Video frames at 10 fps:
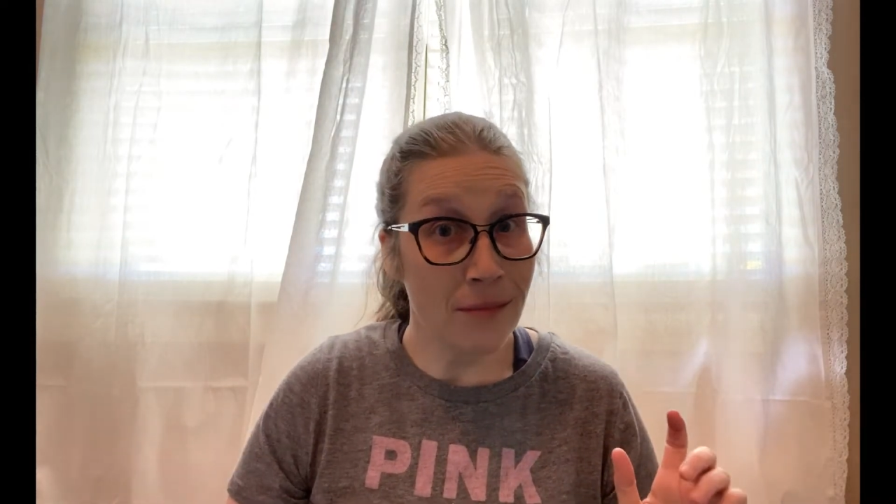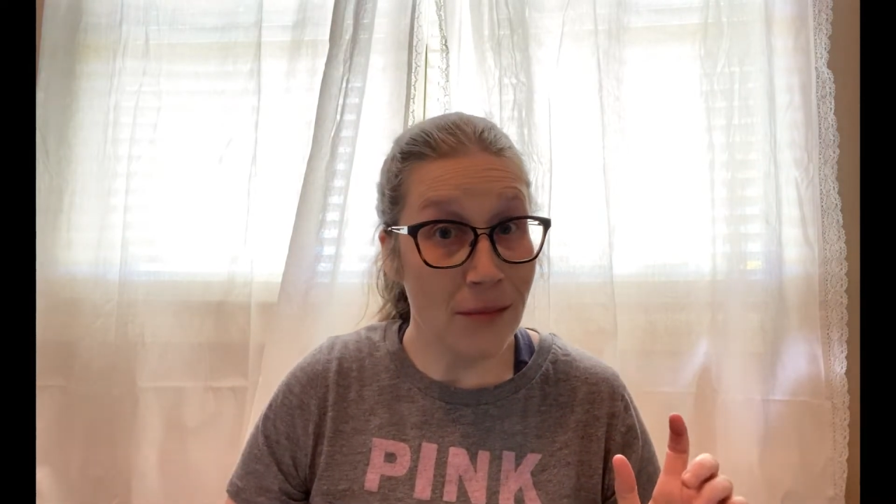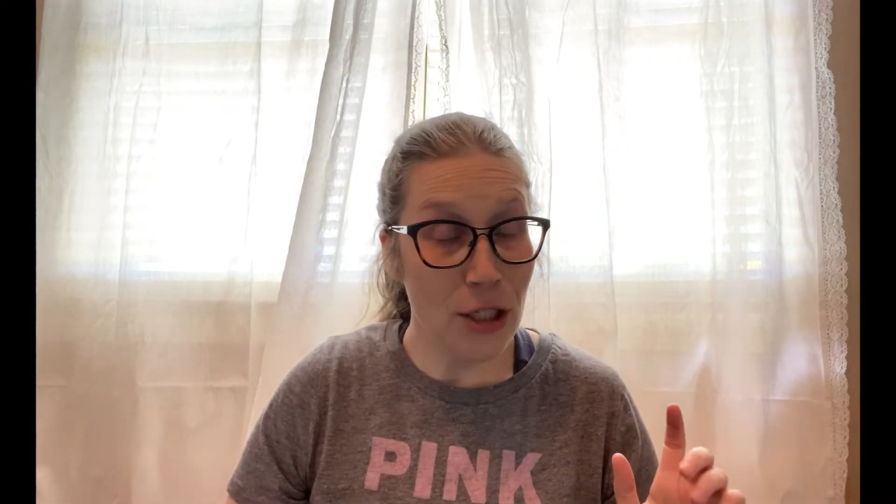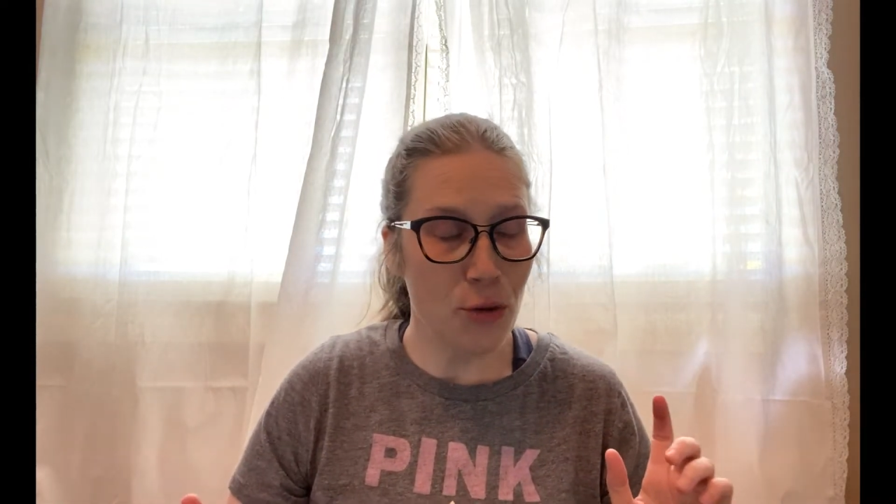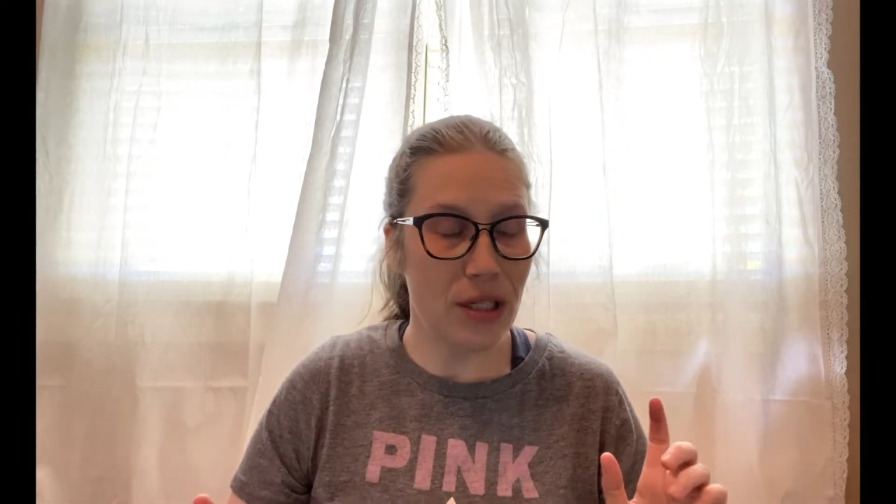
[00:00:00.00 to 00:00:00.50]

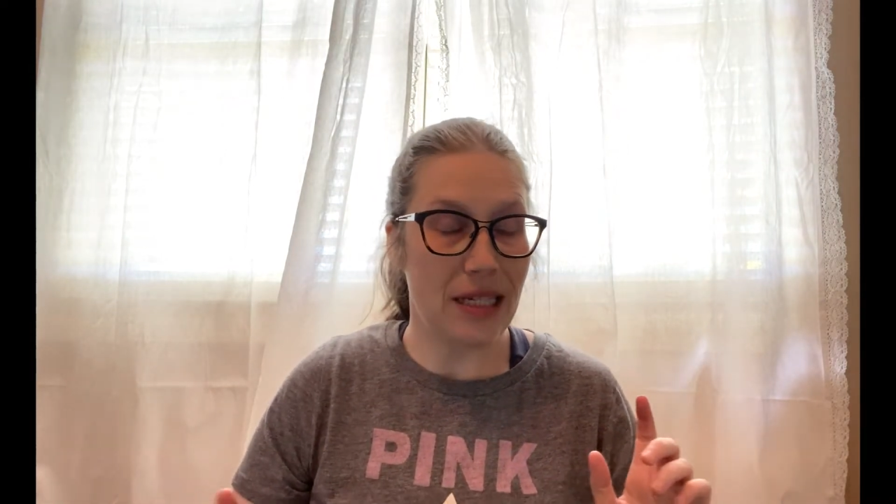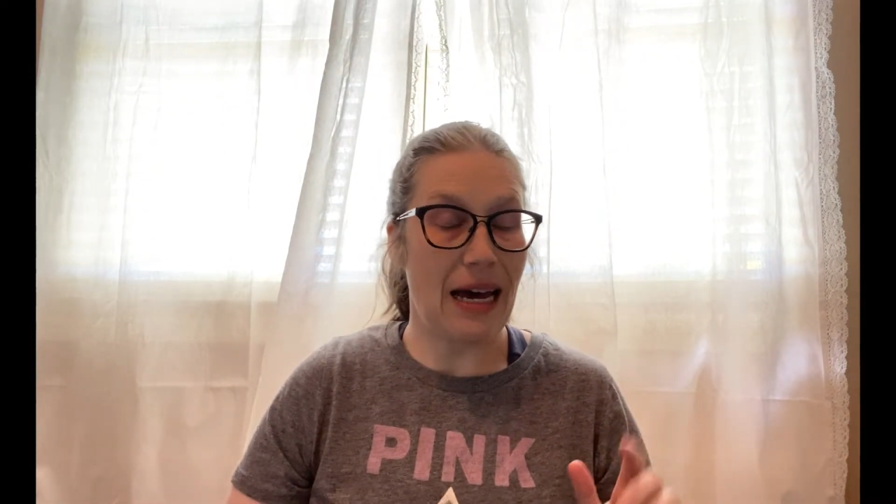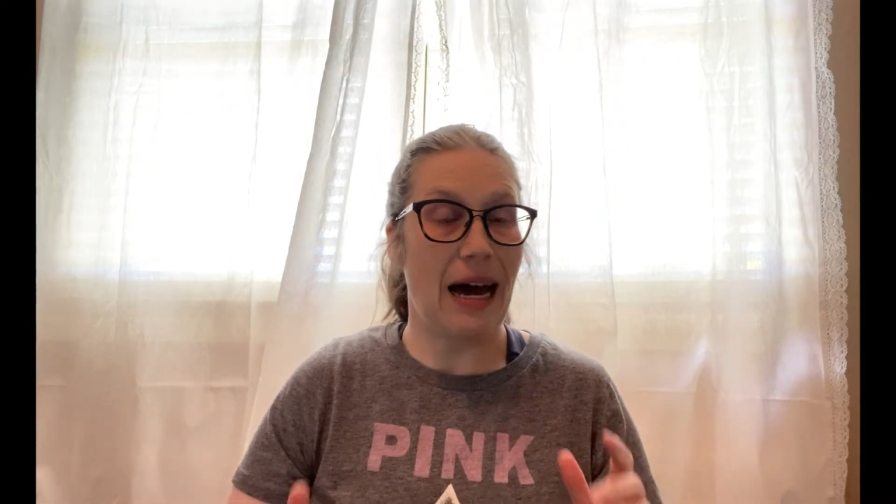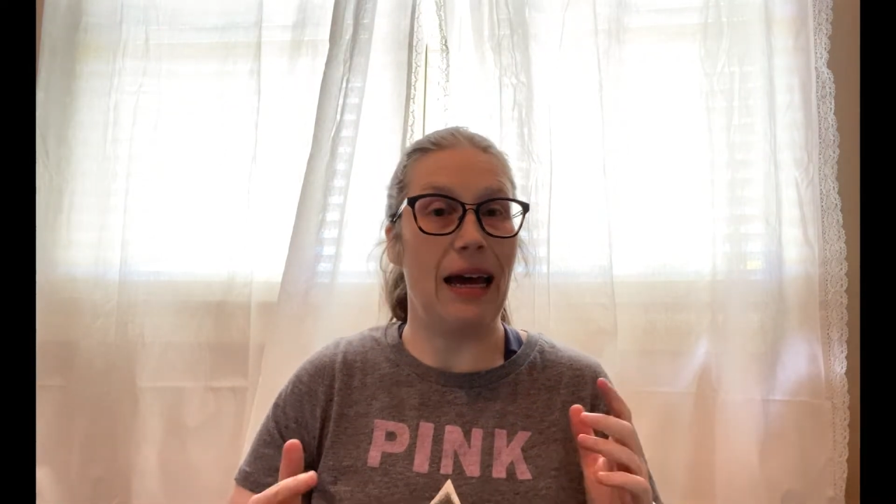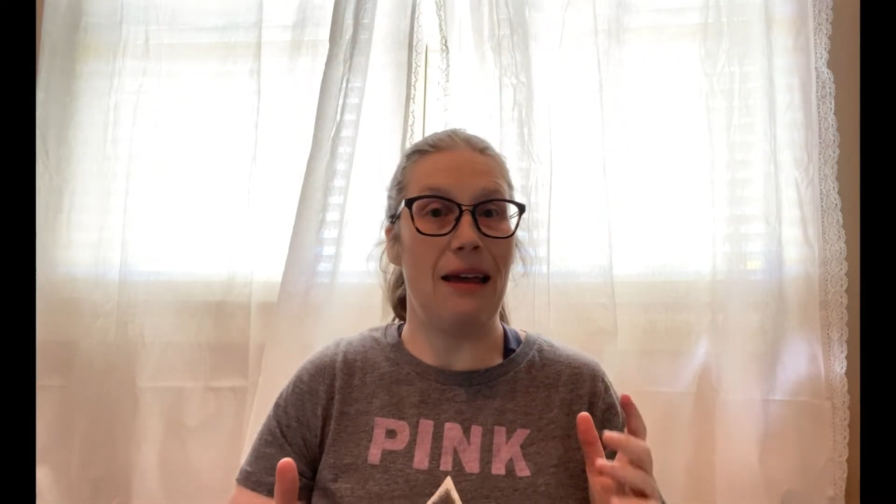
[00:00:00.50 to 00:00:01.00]
used to
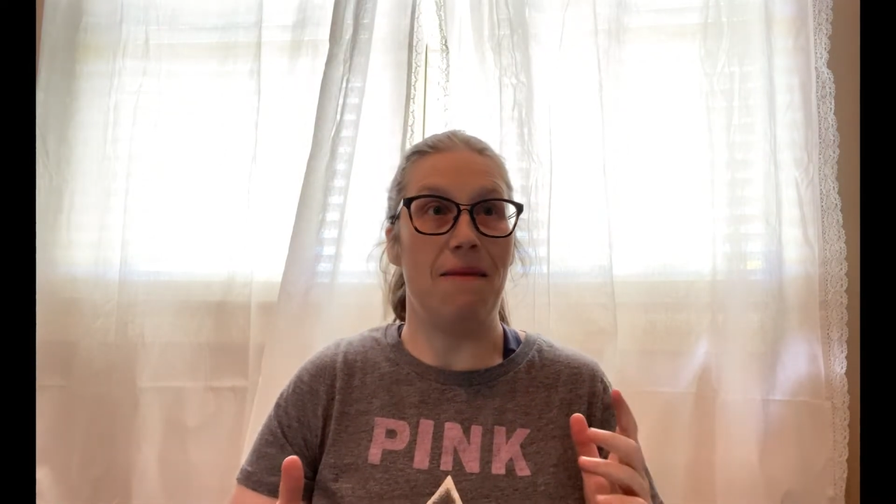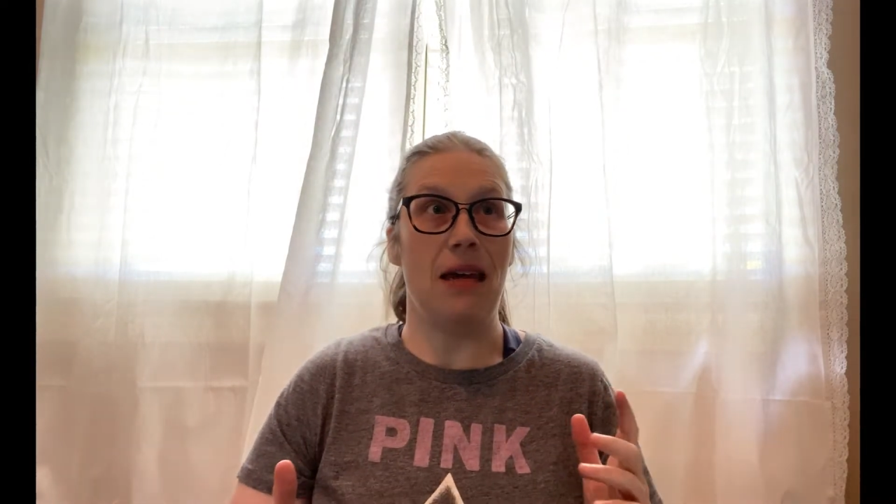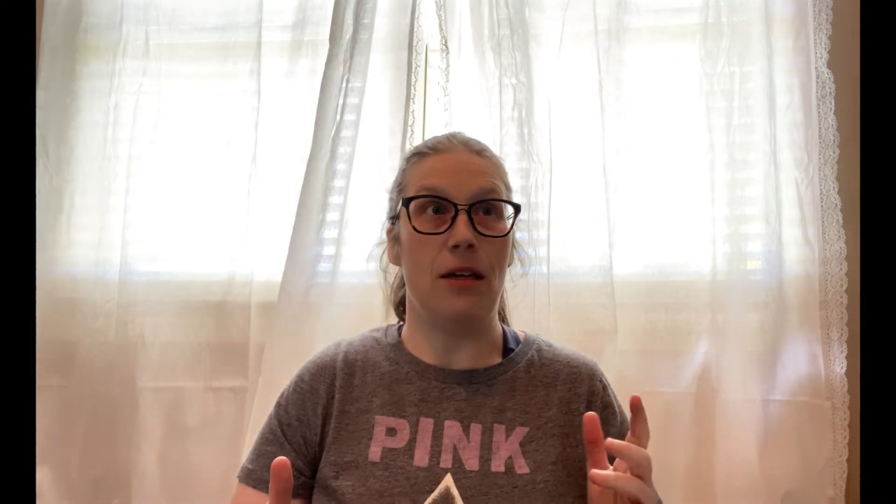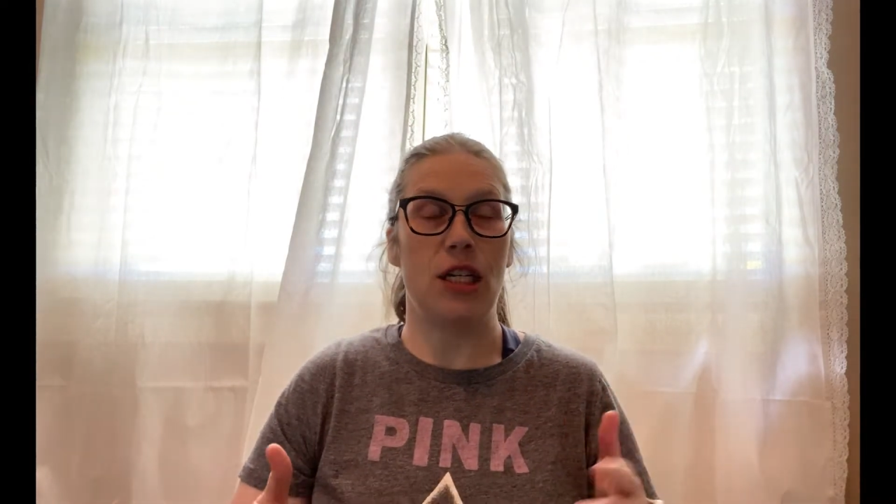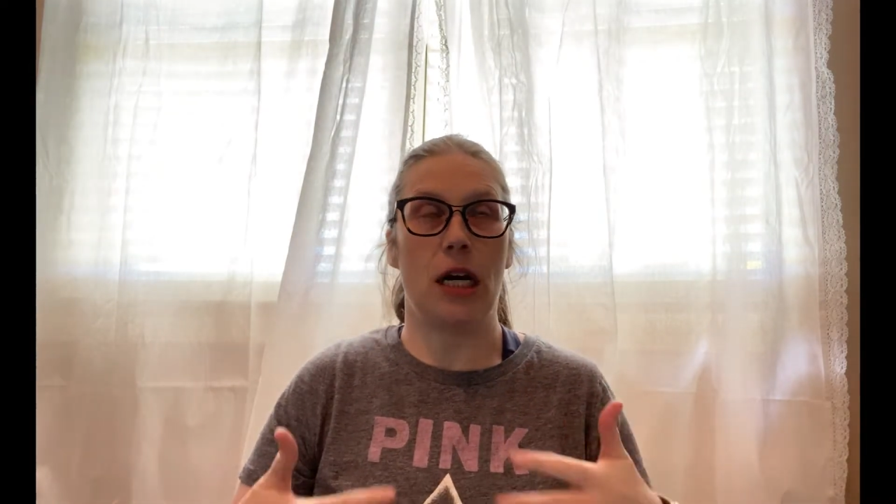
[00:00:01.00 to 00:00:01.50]
that, and then to